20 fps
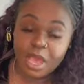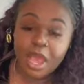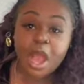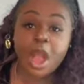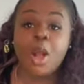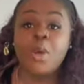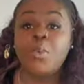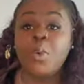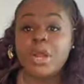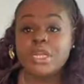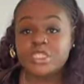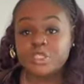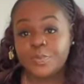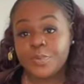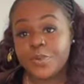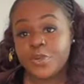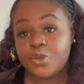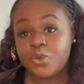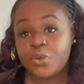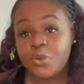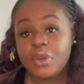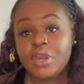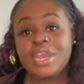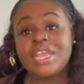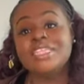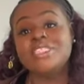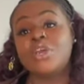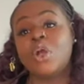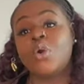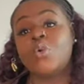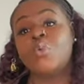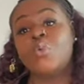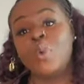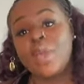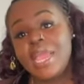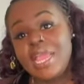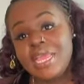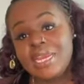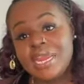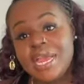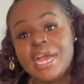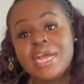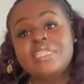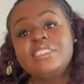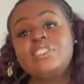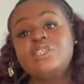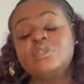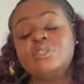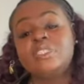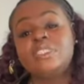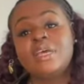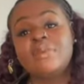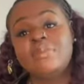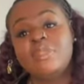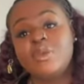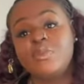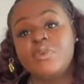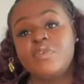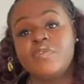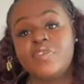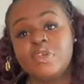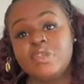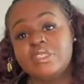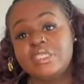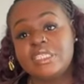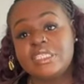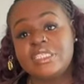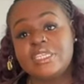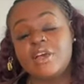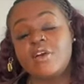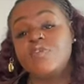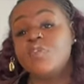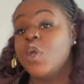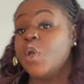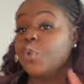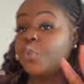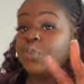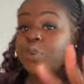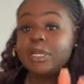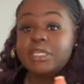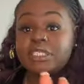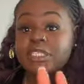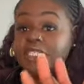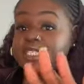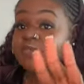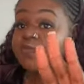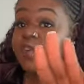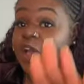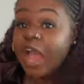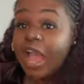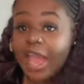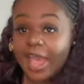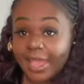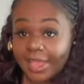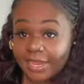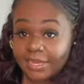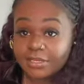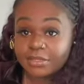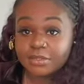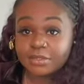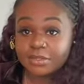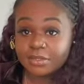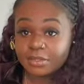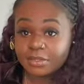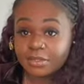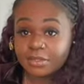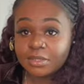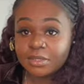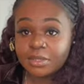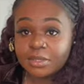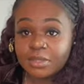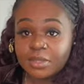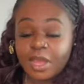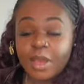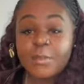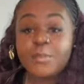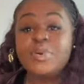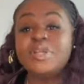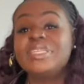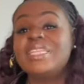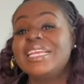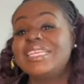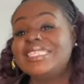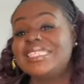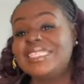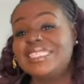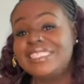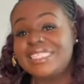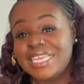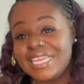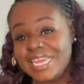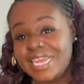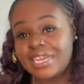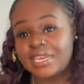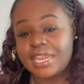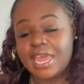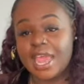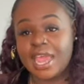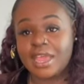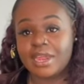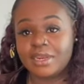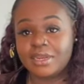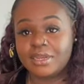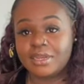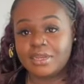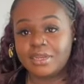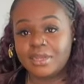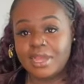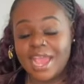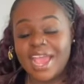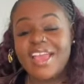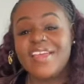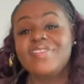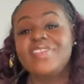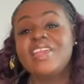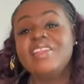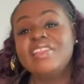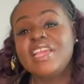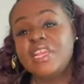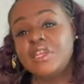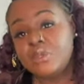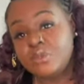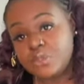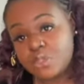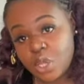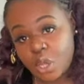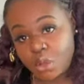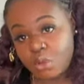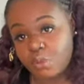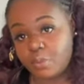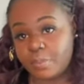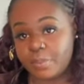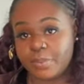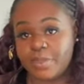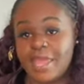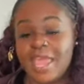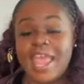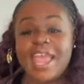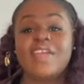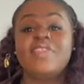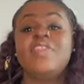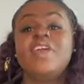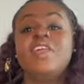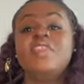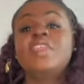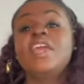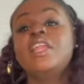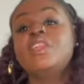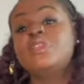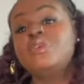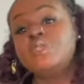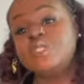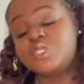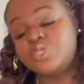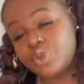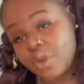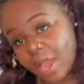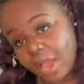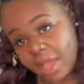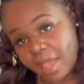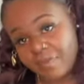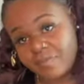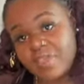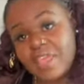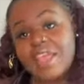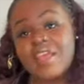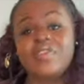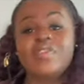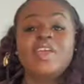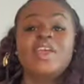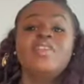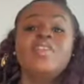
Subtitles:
A wantrepreneur is going to wait until something reveals itself, which is fine. but they sit in that. And then they lose hope. And then they lose drive. And then